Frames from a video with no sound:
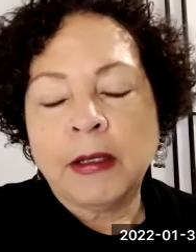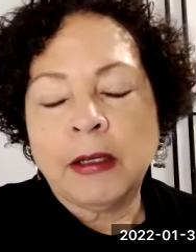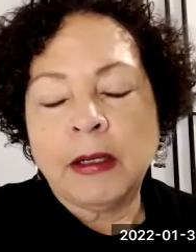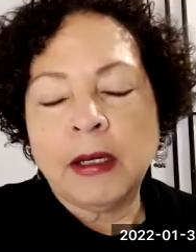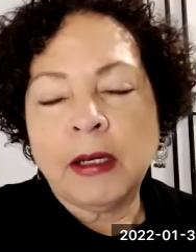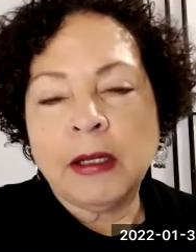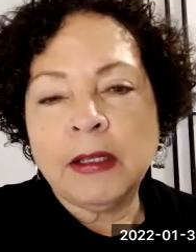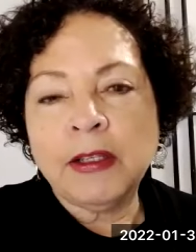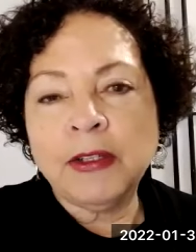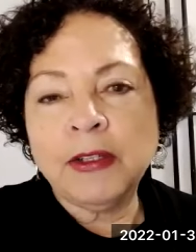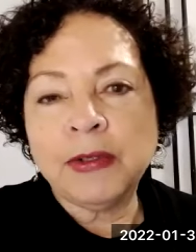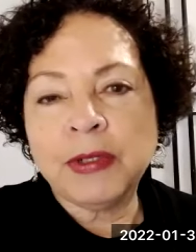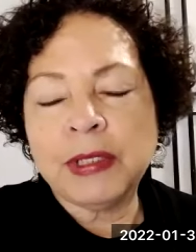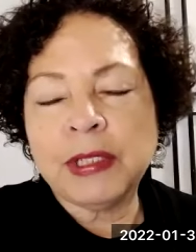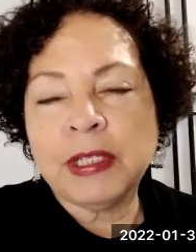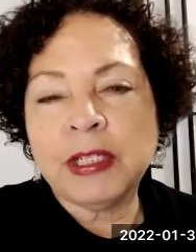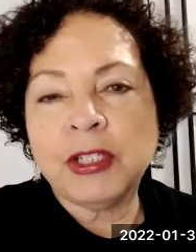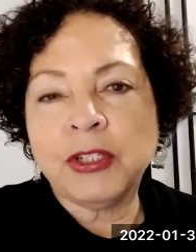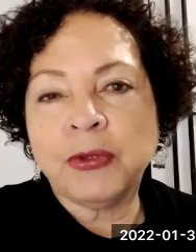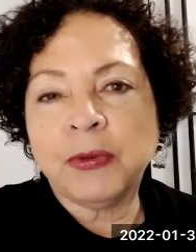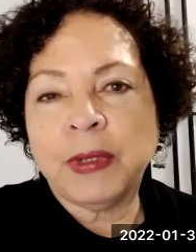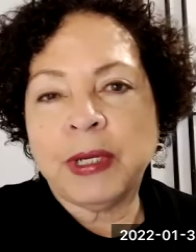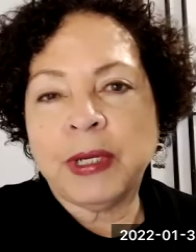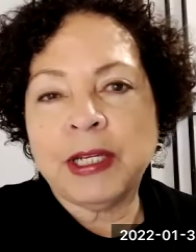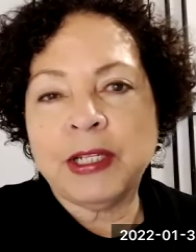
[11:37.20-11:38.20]
Other
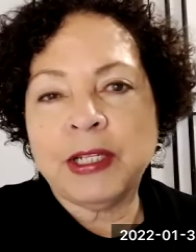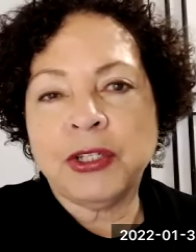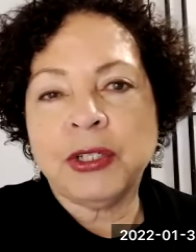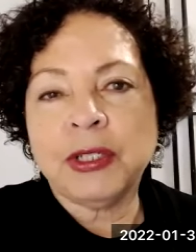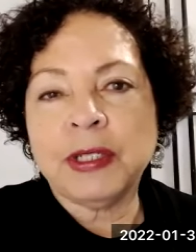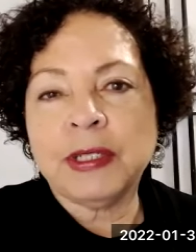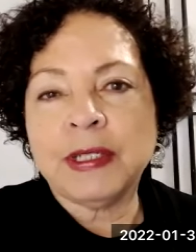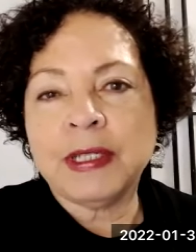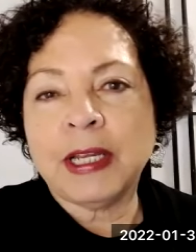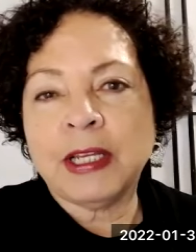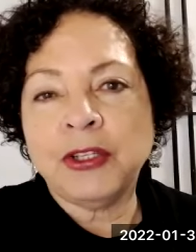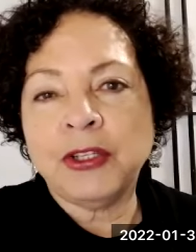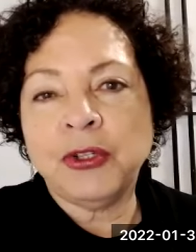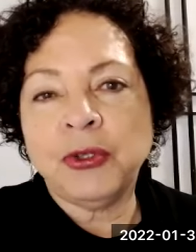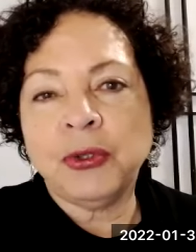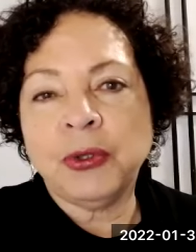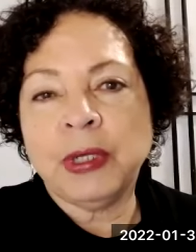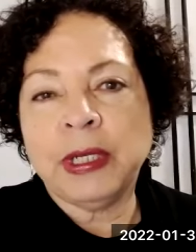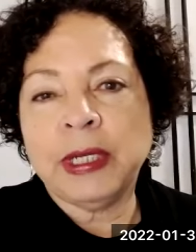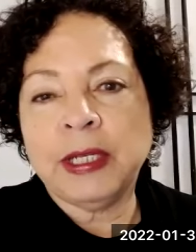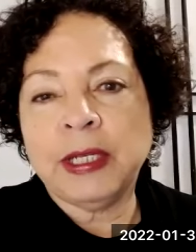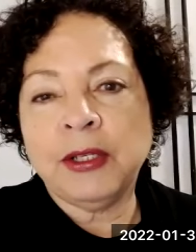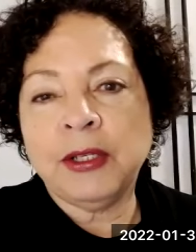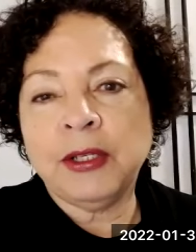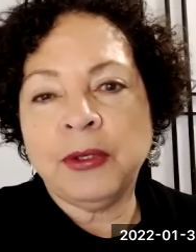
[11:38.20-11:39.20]
situations that you
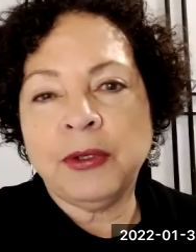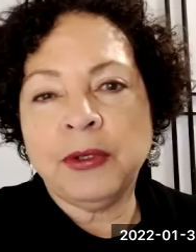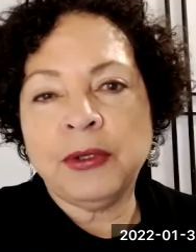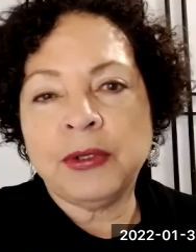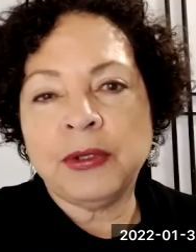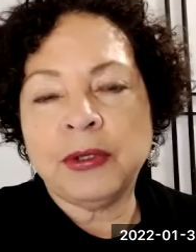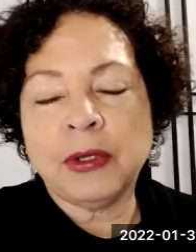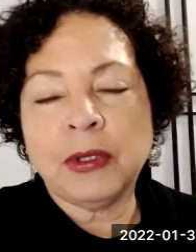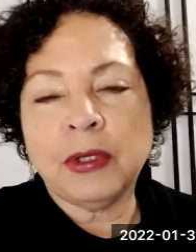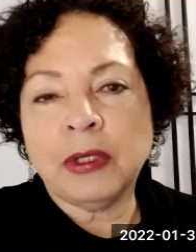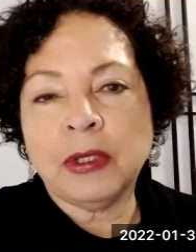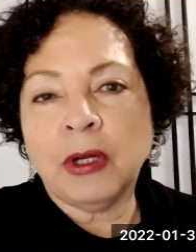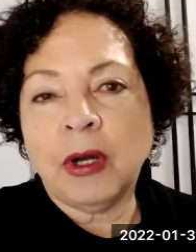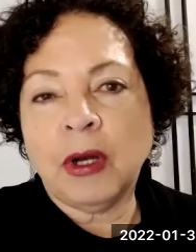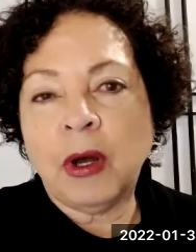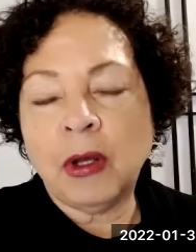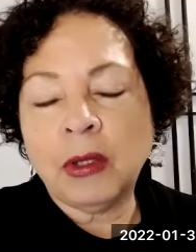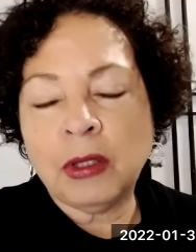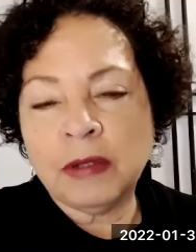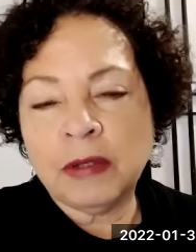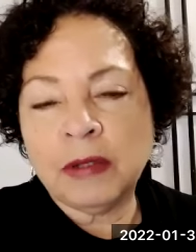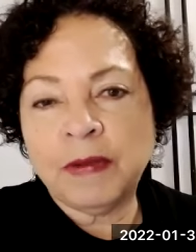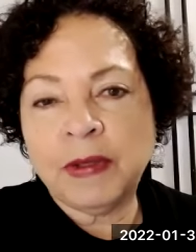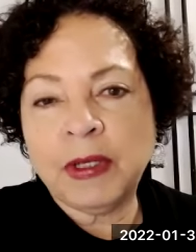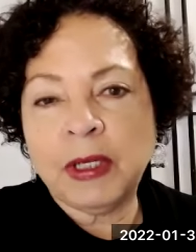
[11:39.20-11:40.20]
can use
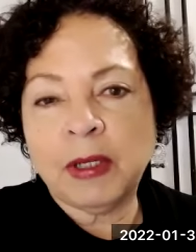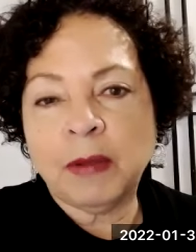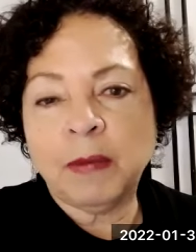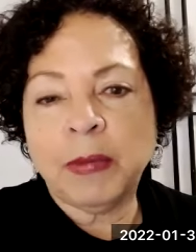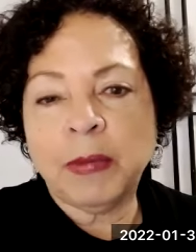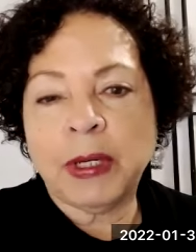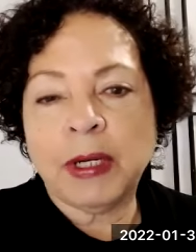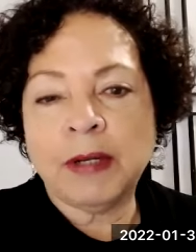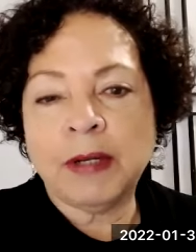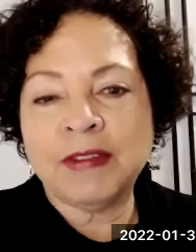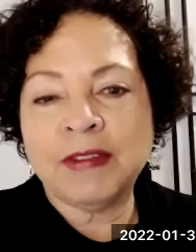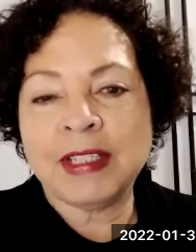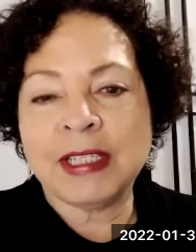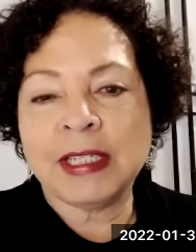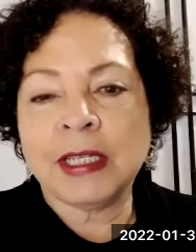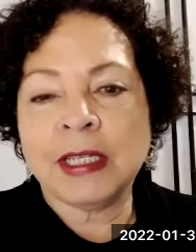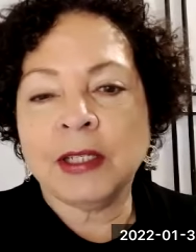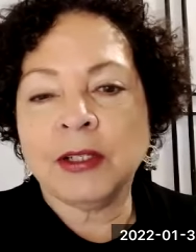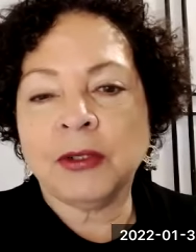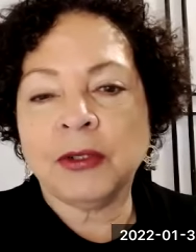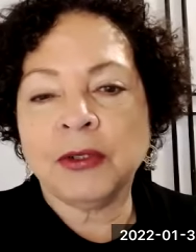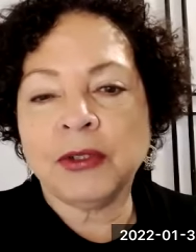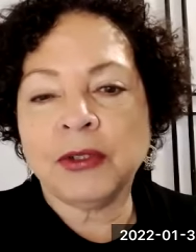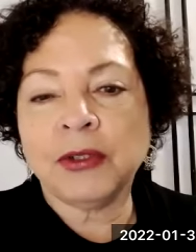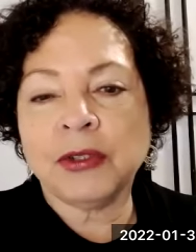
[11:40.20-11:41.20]
all of the above
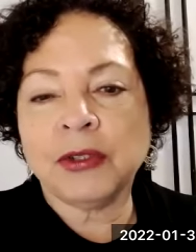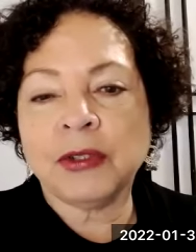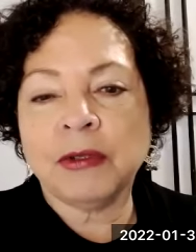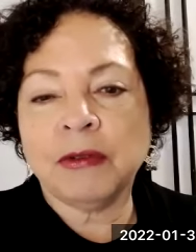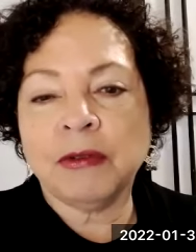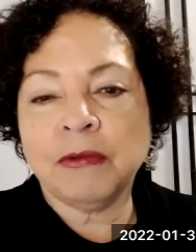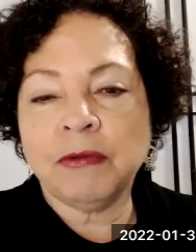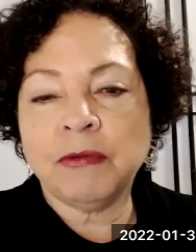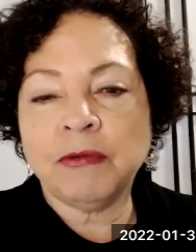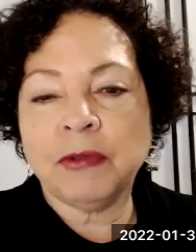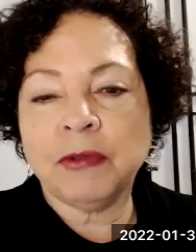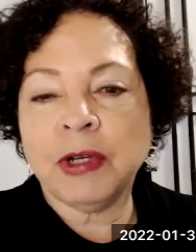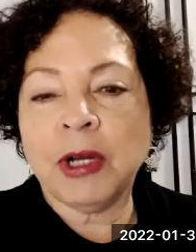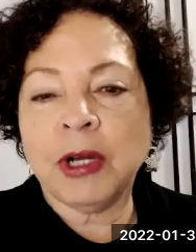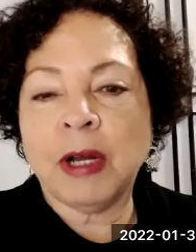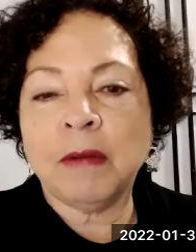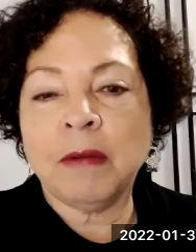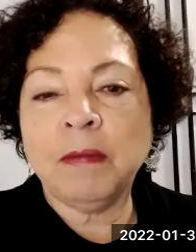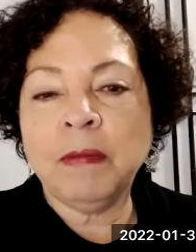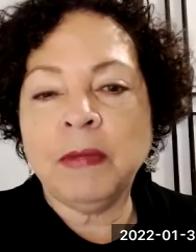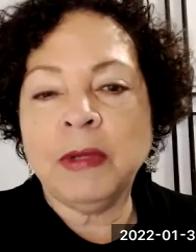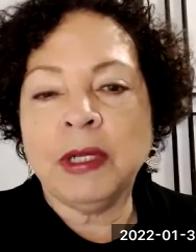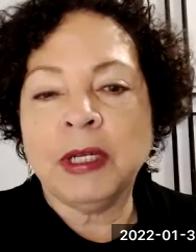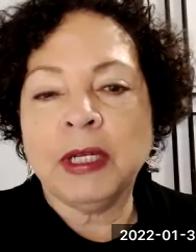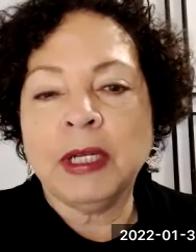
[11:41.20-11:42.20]
skills
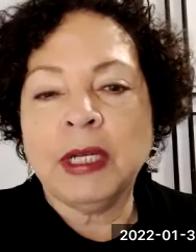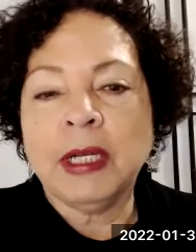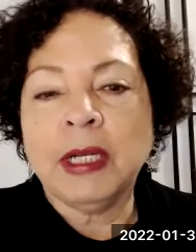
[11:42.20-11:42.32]
from